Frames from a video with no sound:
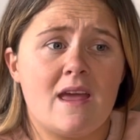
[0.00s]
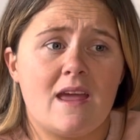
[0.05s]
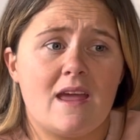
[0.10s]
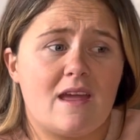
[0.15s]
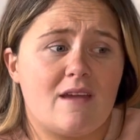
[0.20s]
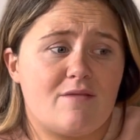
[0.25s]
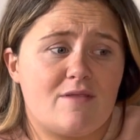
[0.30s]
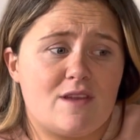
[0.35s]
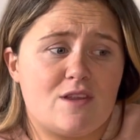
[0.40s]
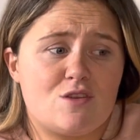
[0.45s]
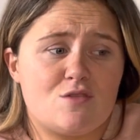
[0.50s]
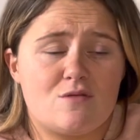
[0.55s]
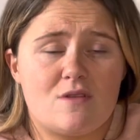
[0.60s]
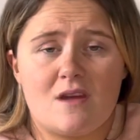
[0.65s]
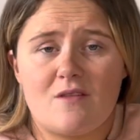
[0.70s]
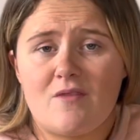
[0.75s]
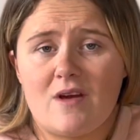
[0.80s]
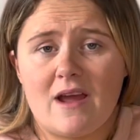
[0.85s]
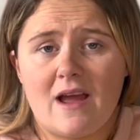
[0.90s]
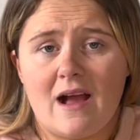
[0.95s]
if they do
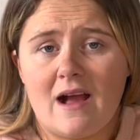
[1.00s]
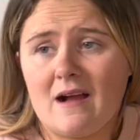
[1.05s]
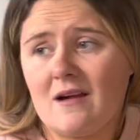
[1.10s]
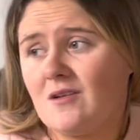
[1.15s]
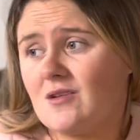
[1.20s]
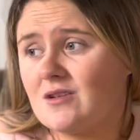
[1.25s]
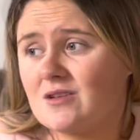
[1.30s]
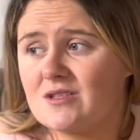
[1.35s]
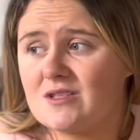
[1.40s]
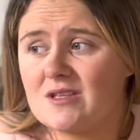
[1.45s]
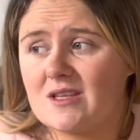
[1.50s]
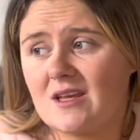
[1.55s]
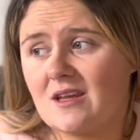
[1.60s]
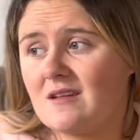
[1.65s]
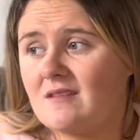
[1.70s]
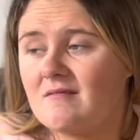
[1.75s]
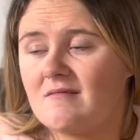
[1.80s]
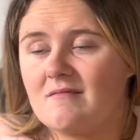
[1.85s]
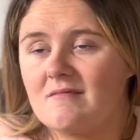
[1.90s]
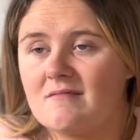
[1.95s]
their right angles and
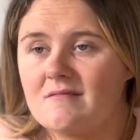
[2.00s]
they,